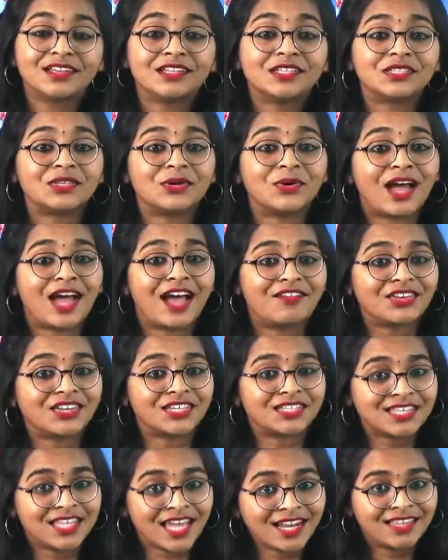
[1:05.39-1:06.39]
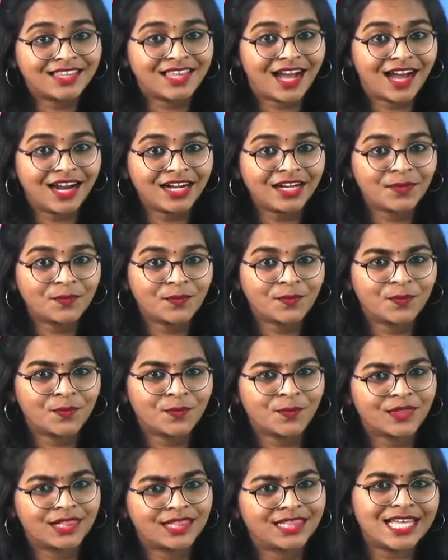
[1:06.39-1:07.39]
So having said that,
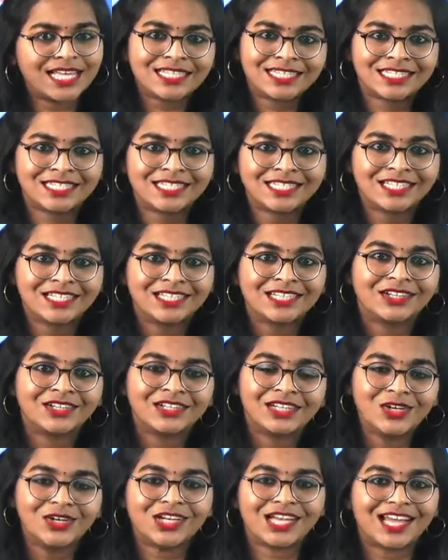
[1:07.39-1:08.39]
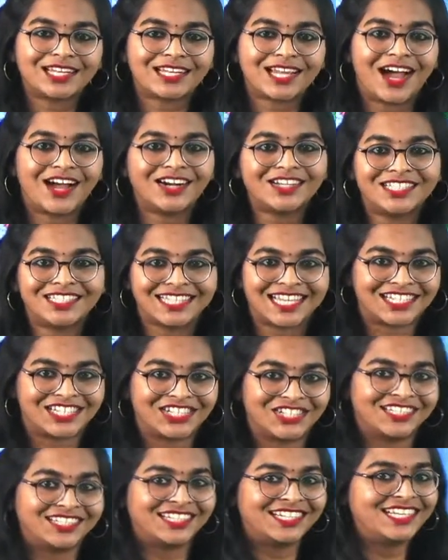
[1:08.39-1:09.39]
let's look at our
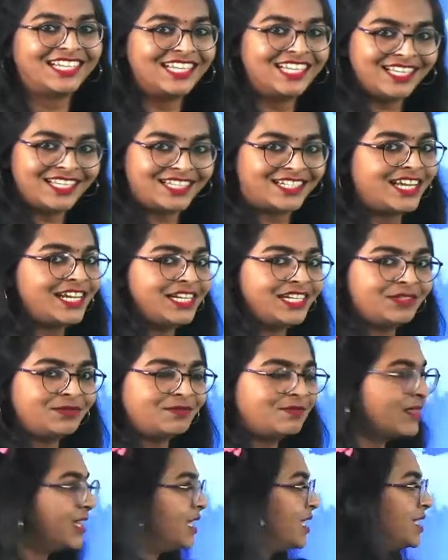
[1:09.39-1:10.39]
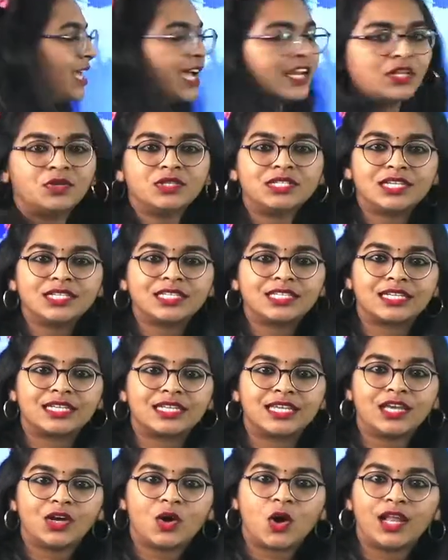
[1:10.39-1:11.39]
session, right? Can you just
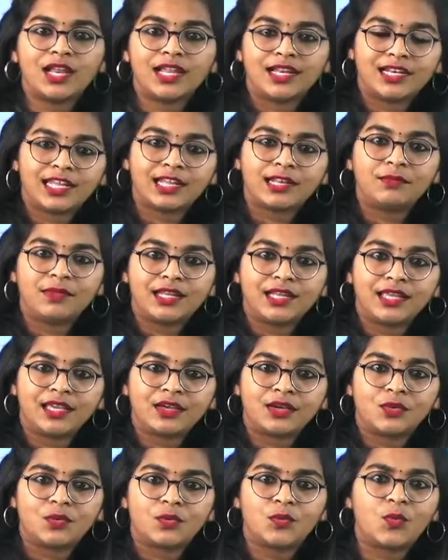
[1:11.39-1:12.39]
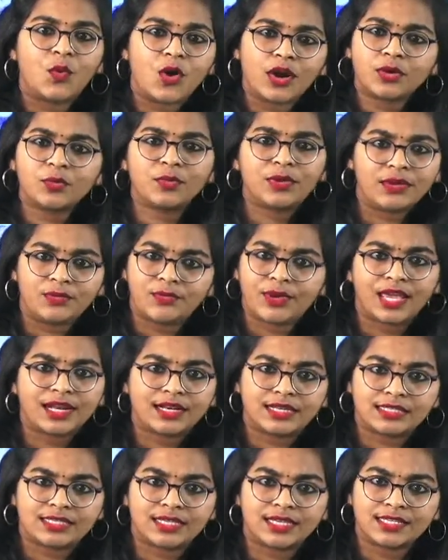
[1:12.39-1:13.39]
recall and tell me what we were
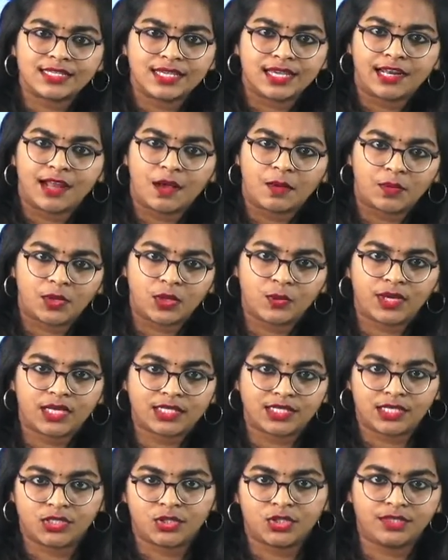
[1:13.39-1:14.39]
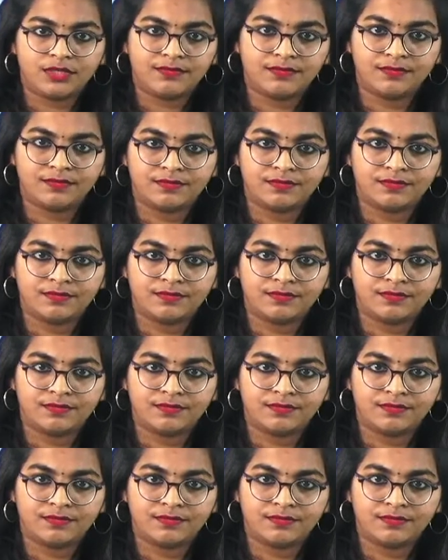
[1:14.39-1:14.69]
discussing in our previous session?